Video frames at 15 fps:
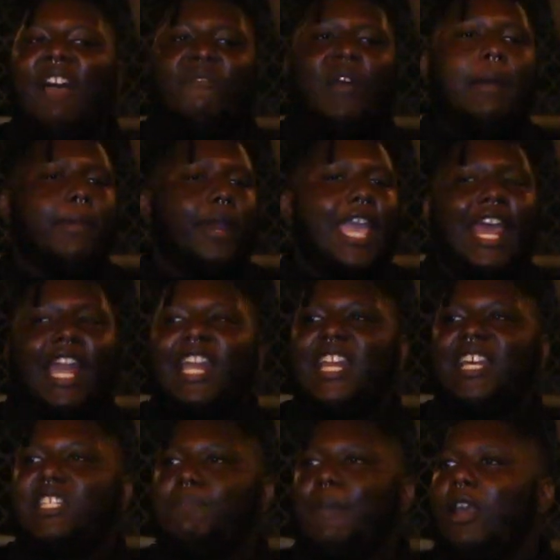fabricated
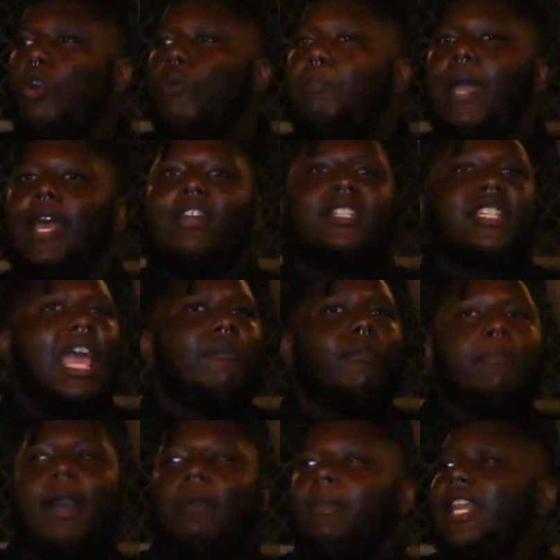in spangled banners,
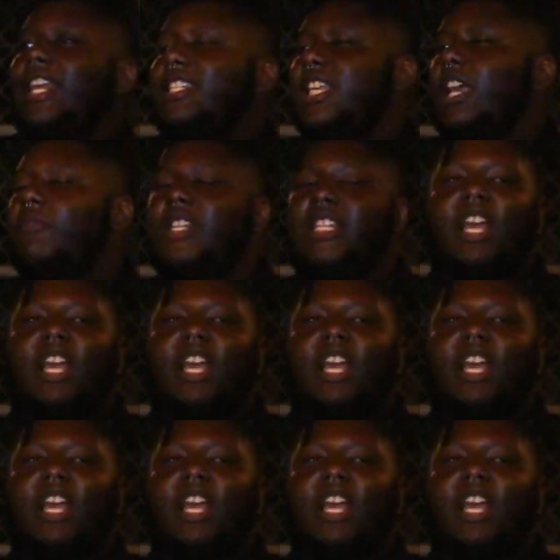carried by military